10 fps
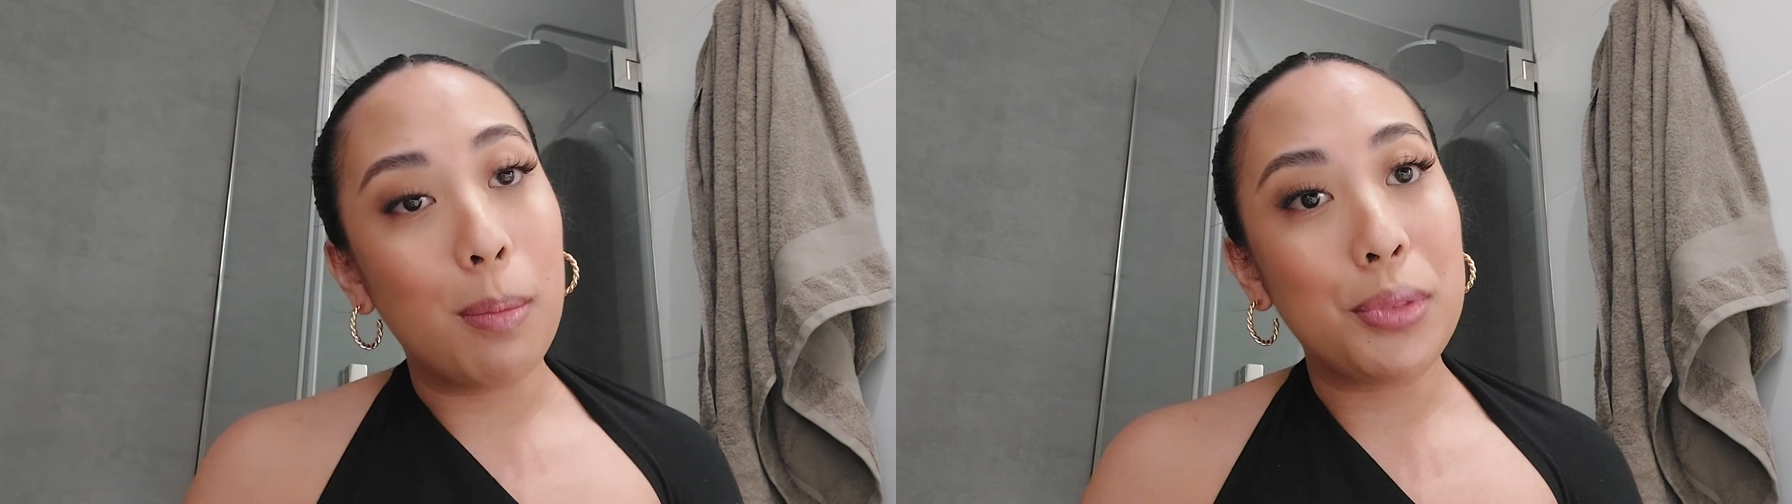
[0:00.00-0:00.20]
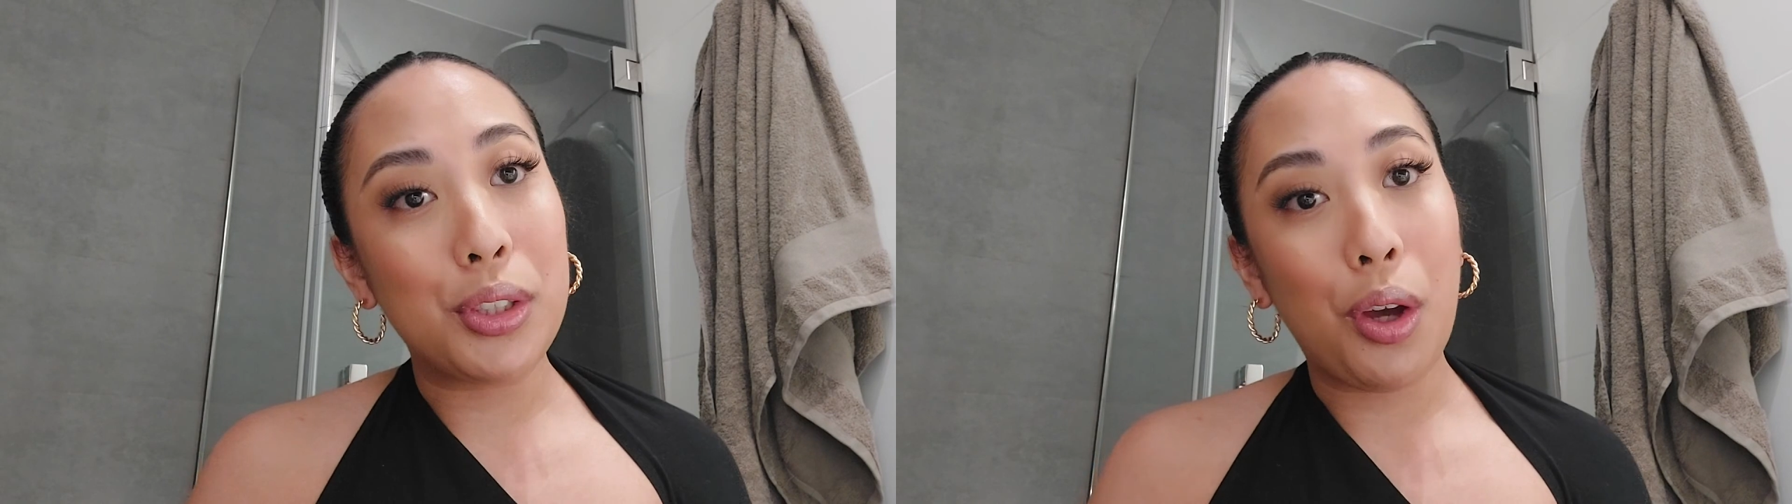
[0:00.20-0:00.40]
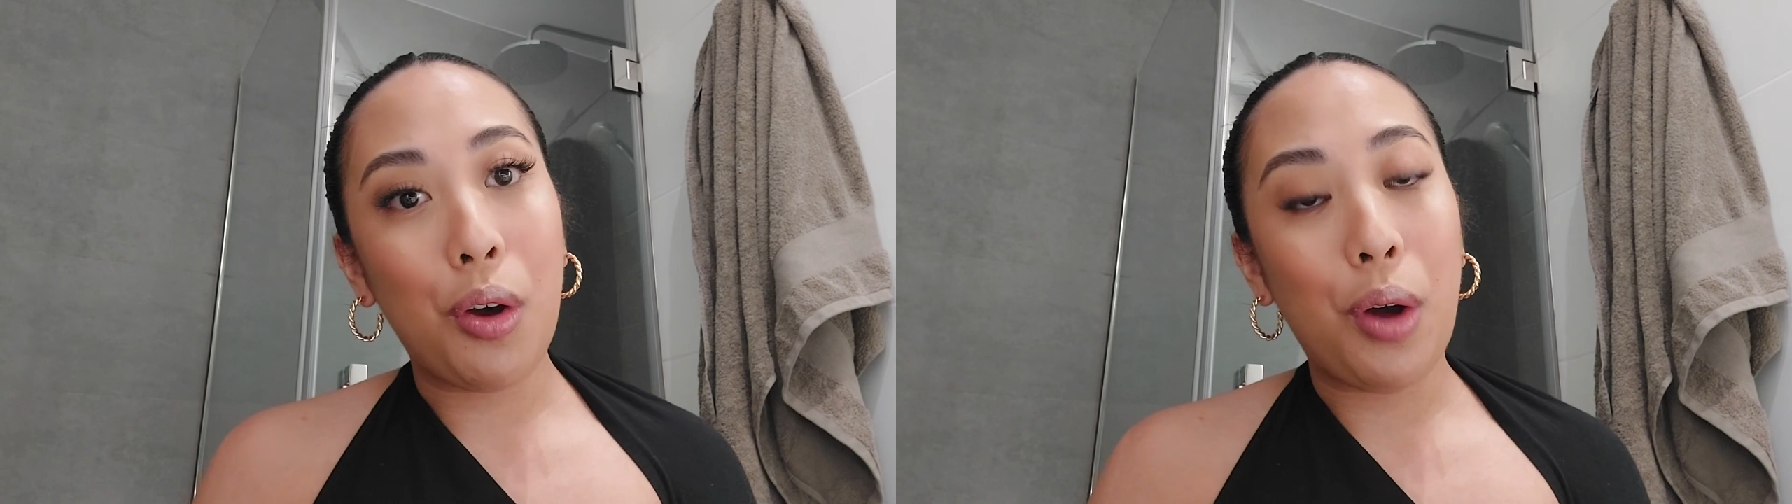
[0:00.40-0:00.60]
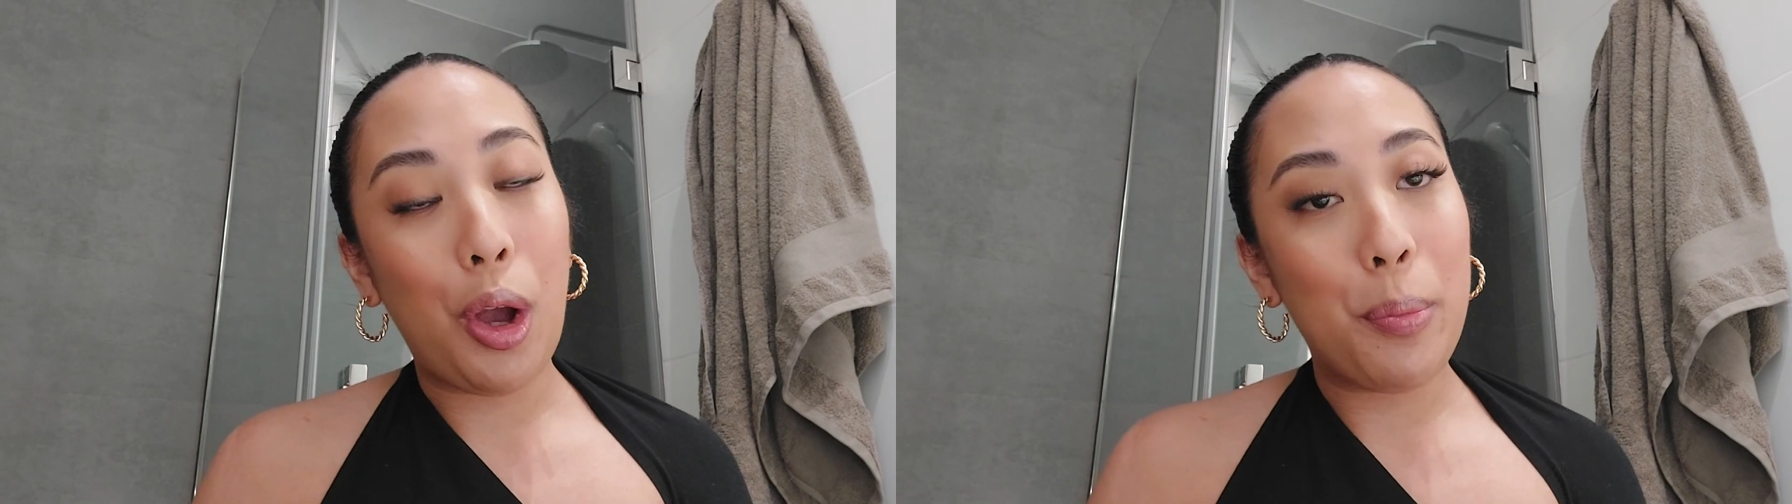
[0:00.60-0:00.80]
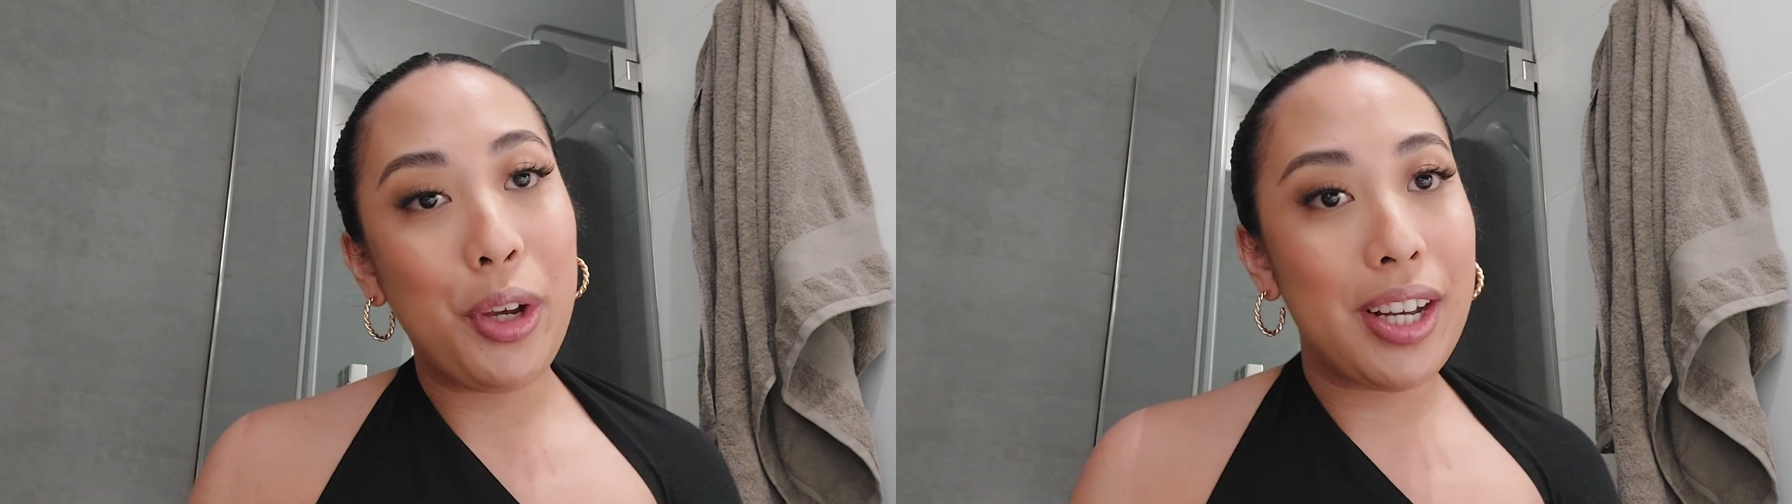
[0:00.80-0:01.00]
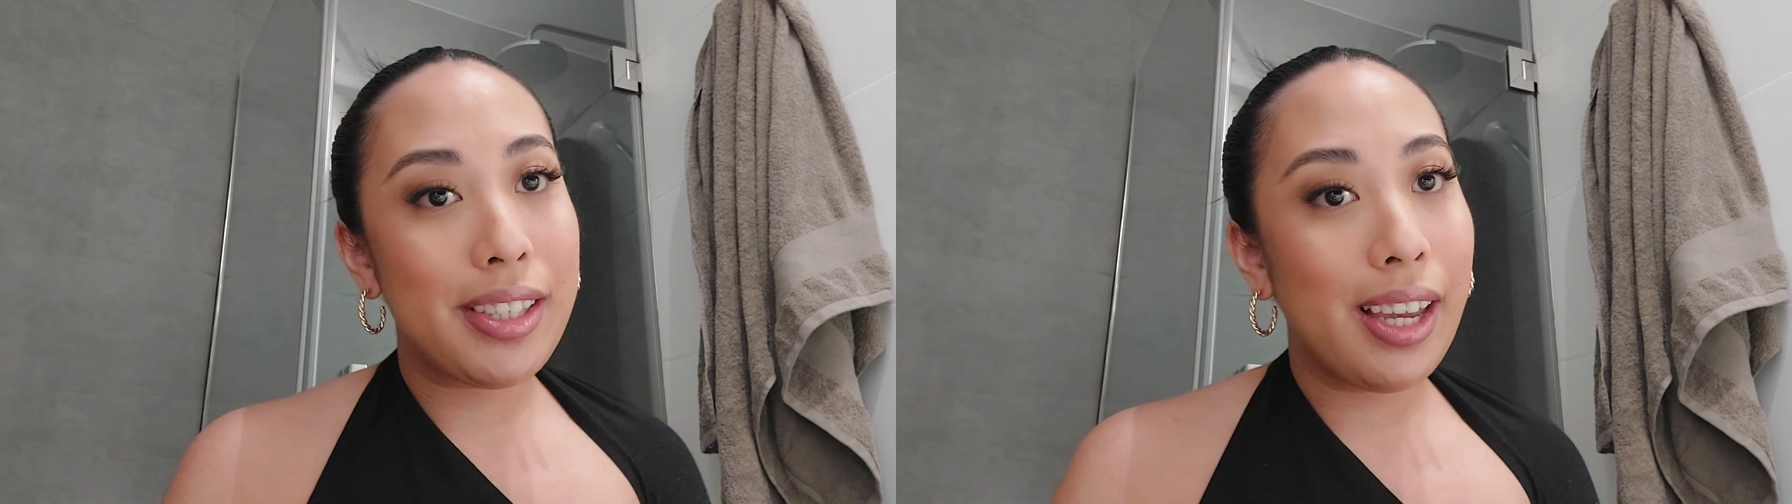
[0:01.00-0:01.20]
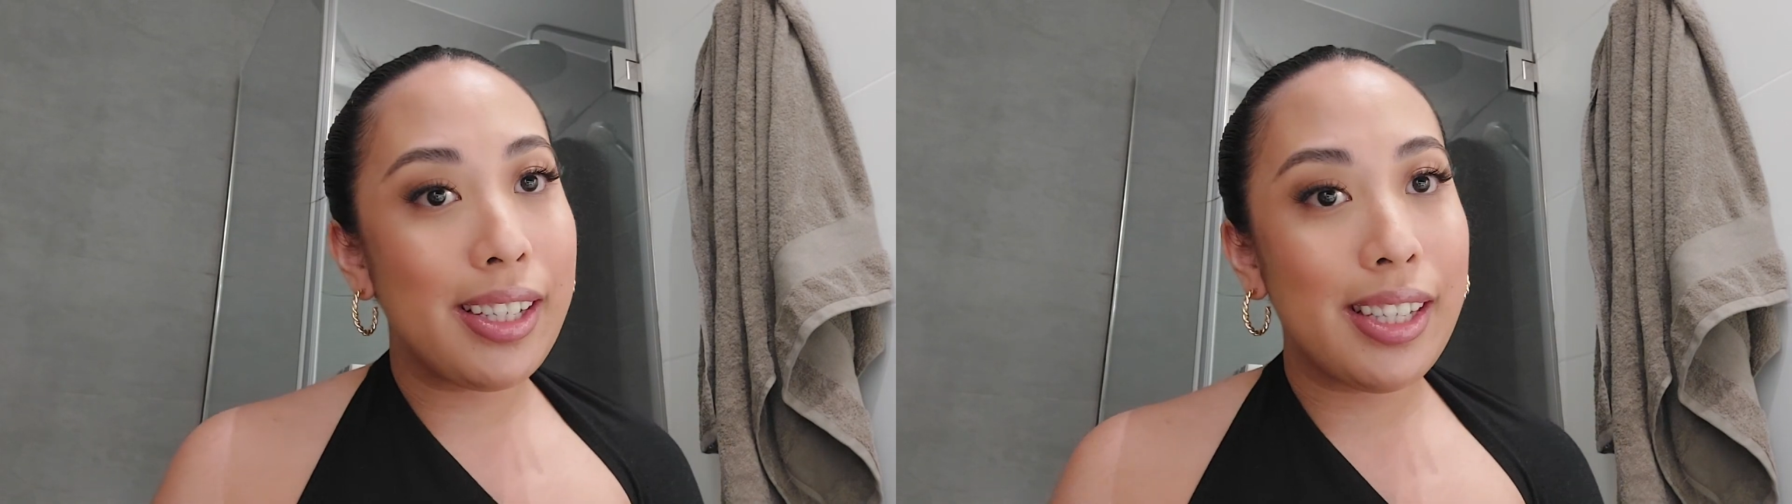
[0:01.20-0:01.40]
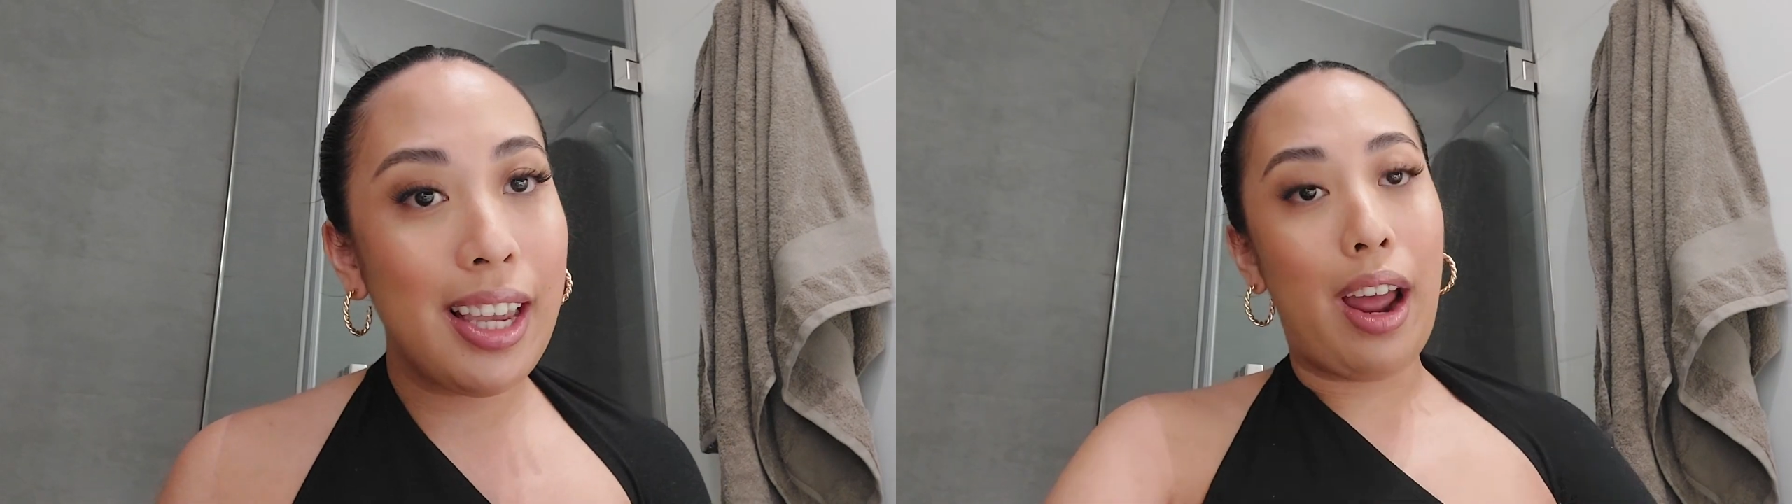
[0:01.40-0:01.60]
So I hope you guys liked it.